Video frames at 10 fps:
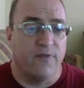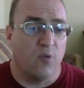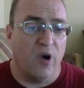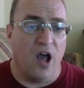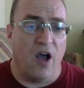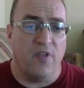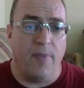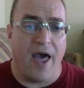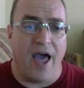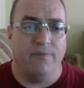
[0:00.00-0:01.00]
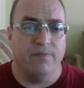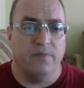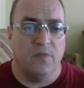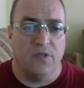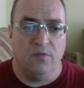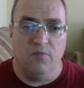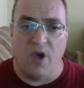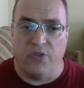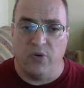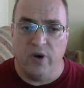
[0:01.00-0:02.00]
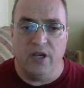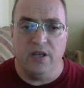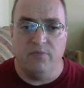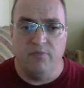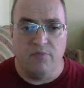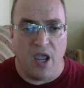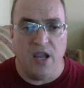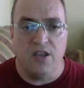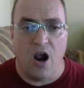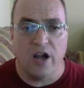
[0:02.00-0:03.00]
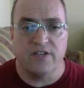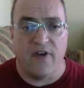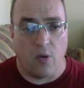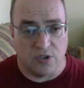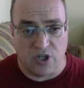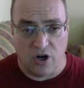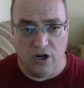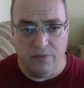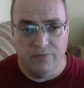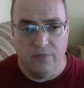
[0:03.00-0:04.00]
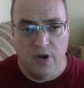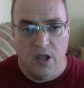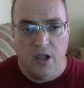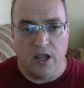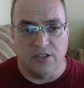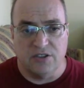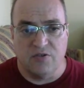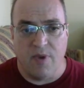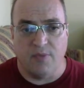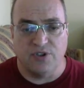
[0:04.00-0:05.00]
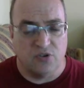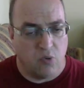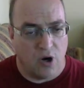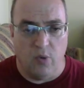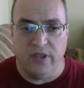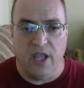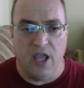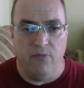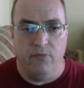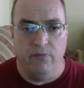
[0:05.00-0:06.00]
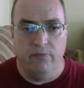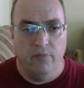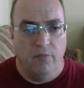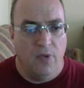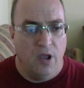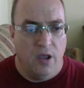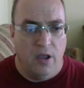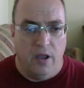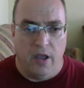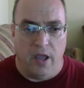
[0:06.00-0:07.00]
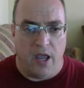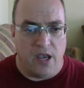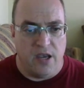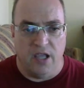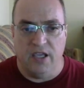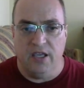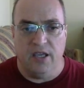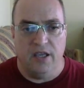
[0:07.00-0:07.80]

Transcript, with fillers: right off the bat, my three main targets if I was her, because just remember, she's working with Tim, and Nikki